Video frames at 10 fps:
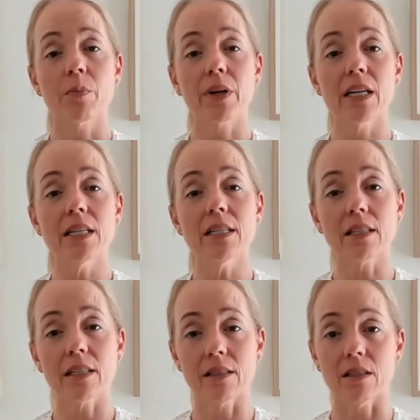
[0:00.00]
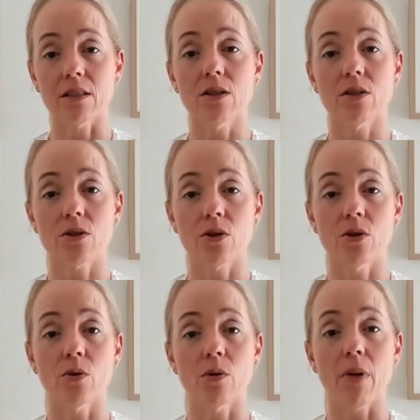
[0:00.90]
please listen
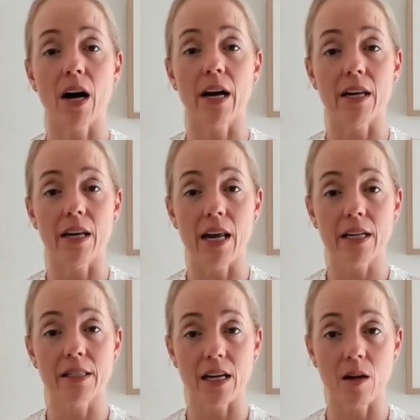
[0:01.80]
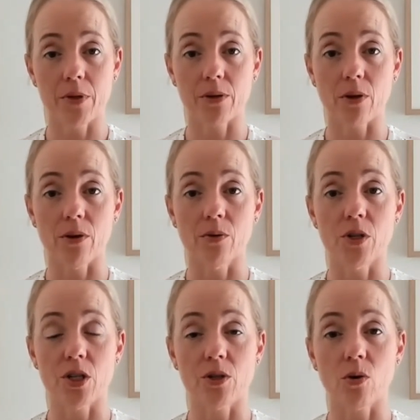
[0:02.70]
to my next episode,
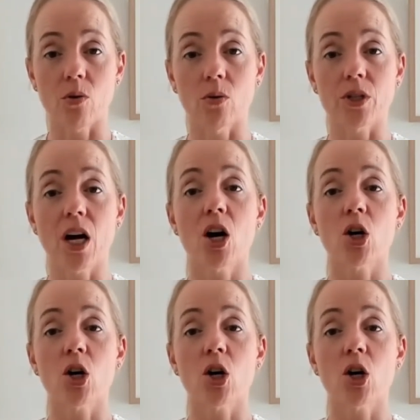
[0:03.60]
which is called